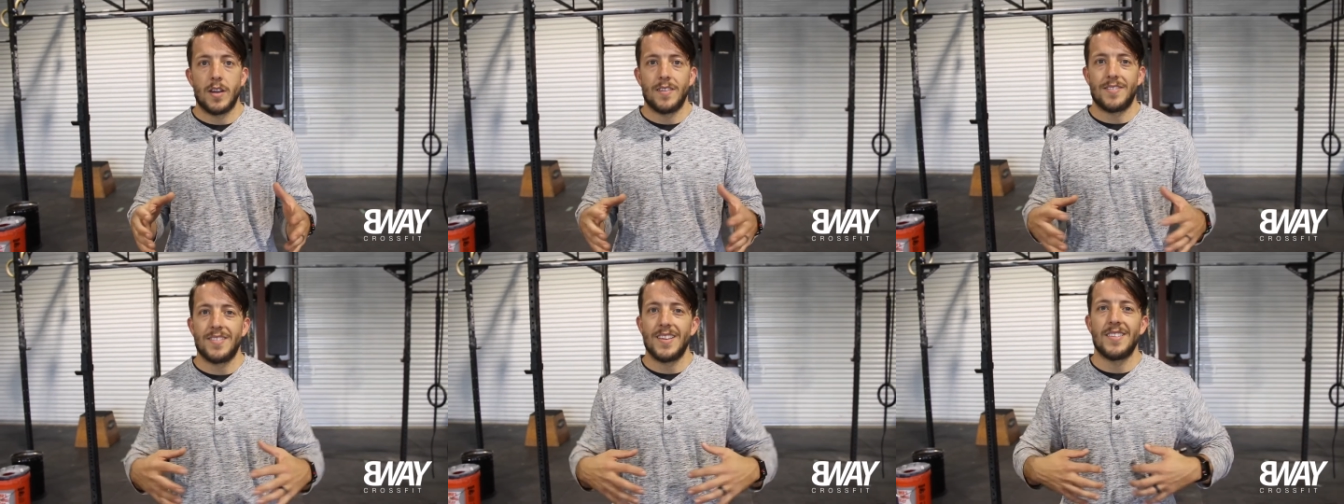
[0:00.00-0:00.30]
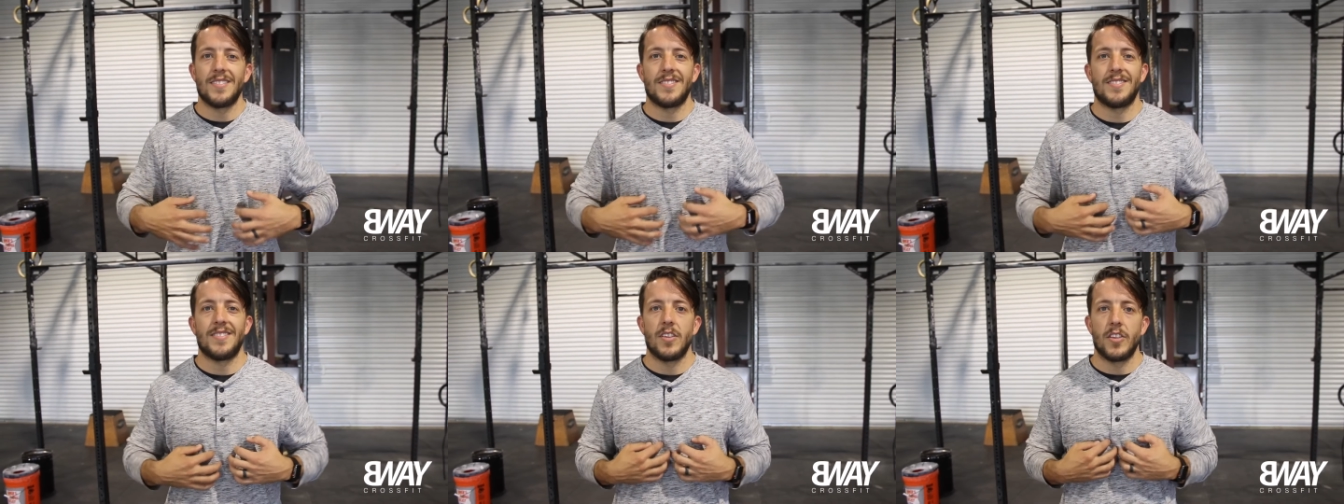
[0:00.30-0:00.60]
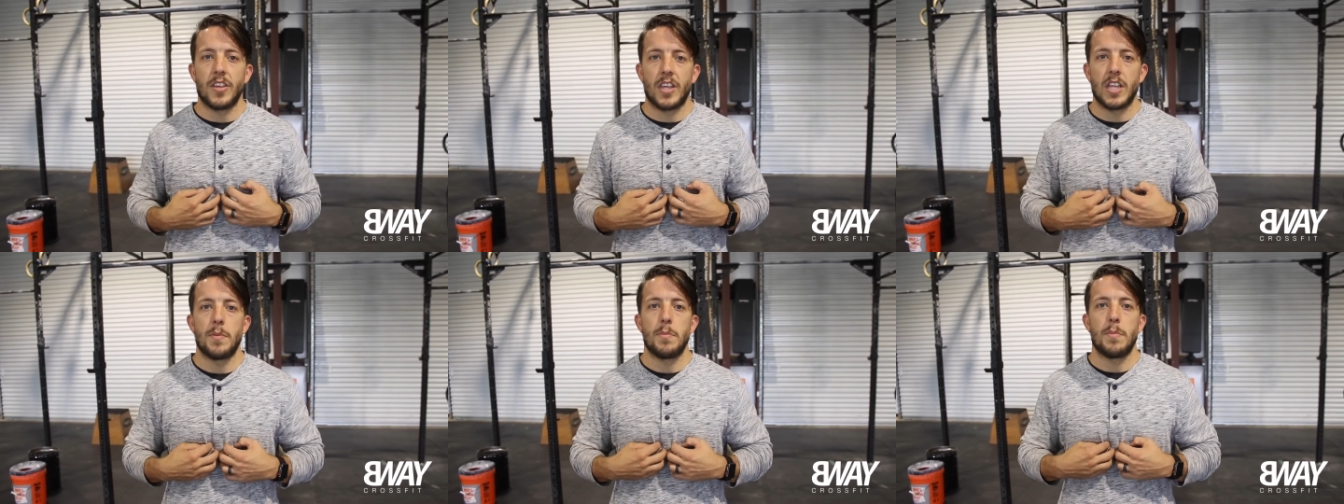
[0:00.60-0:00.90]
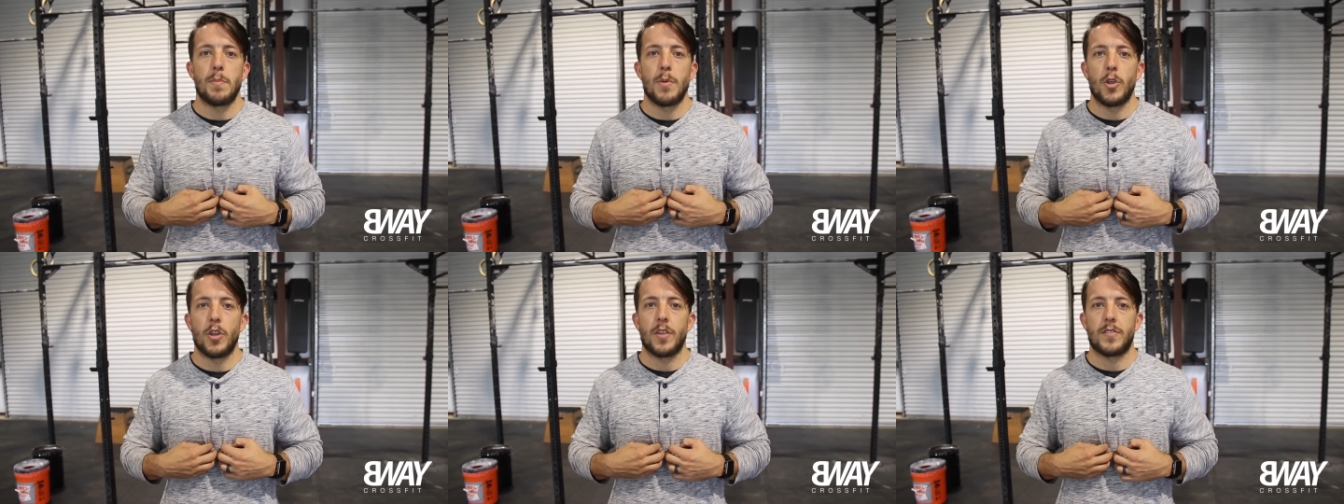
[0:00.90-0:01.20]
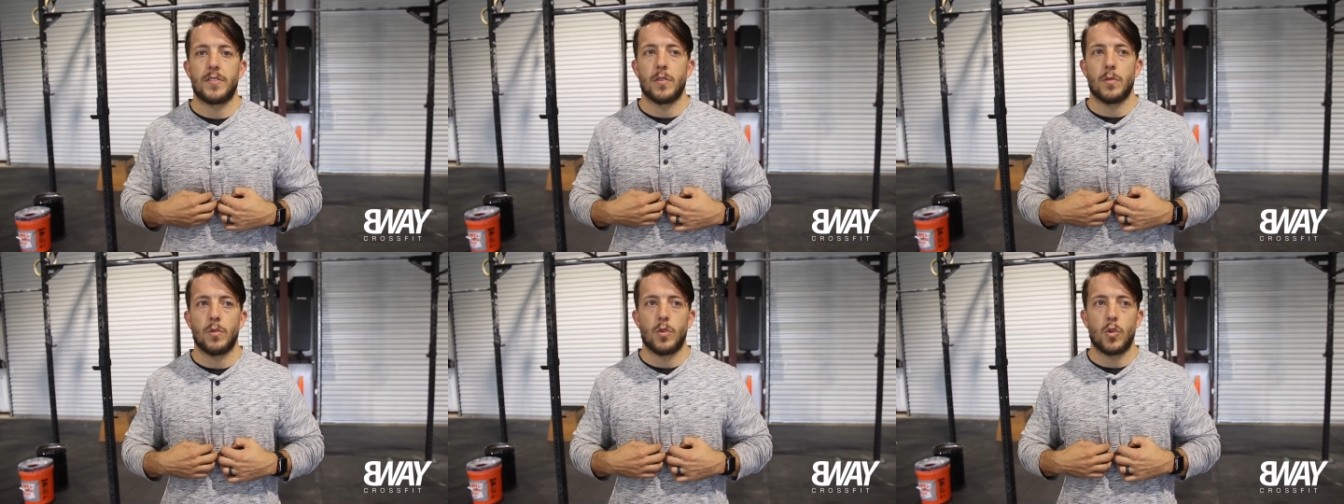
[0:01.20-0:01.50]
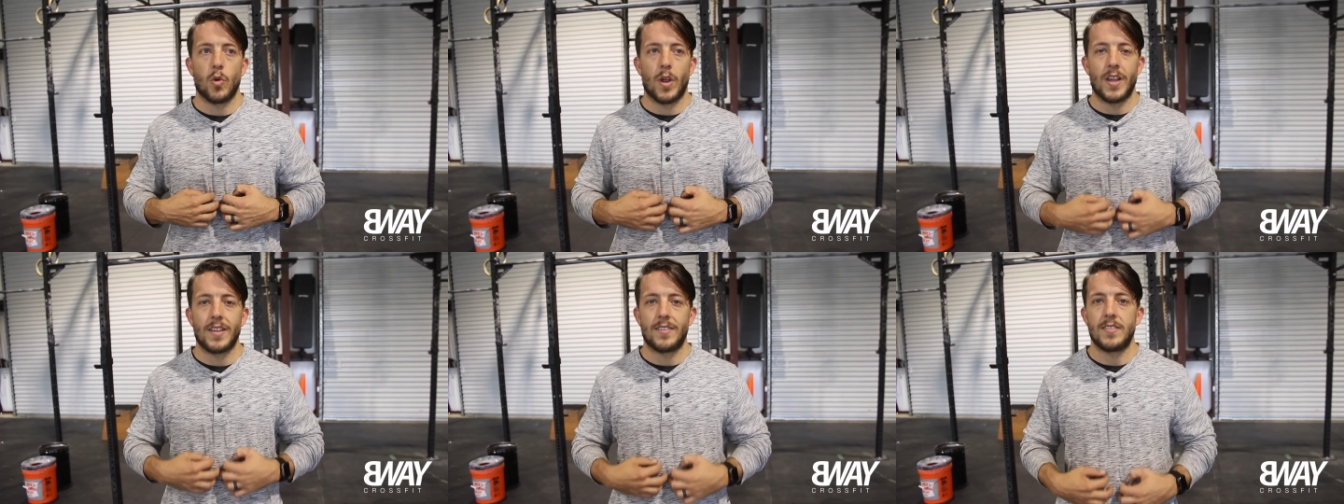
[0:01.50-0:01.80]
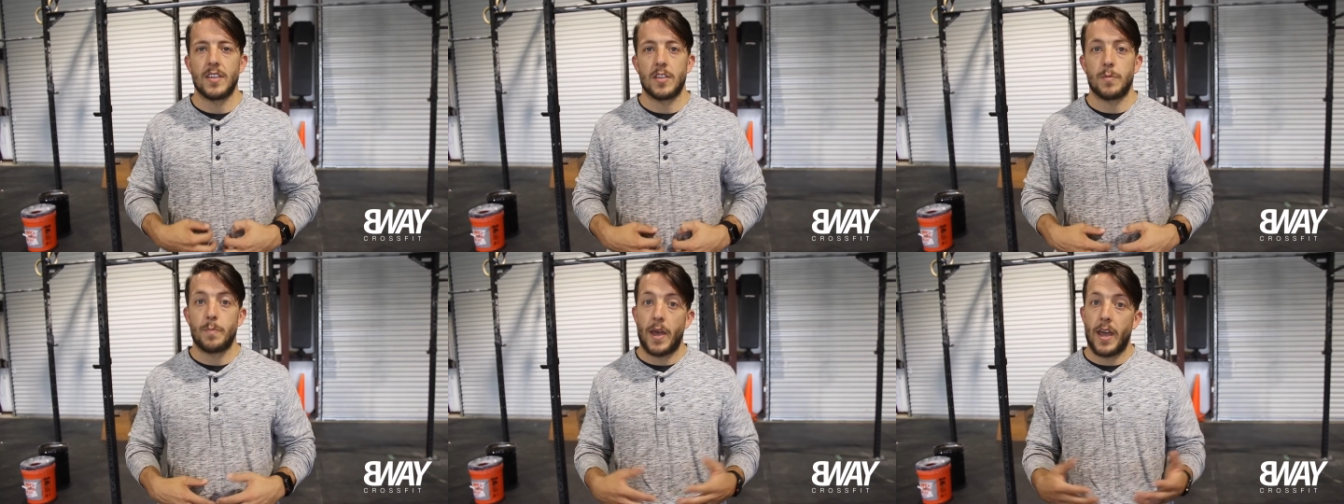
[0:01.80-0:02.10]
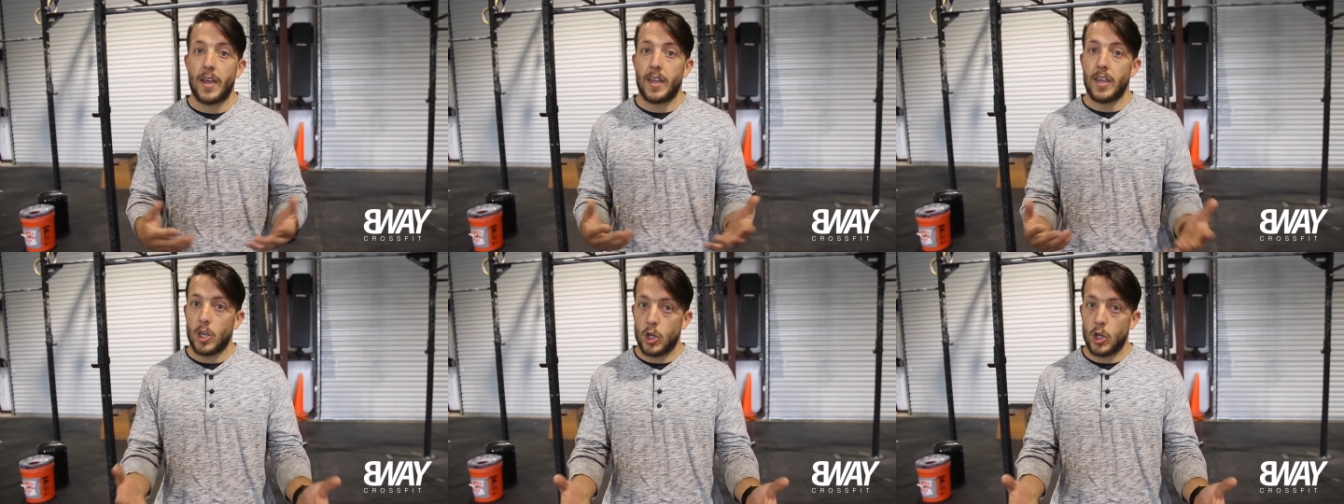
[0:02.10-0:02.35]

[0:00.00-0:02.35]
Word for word: It's not necessarily going to build us a great six pack.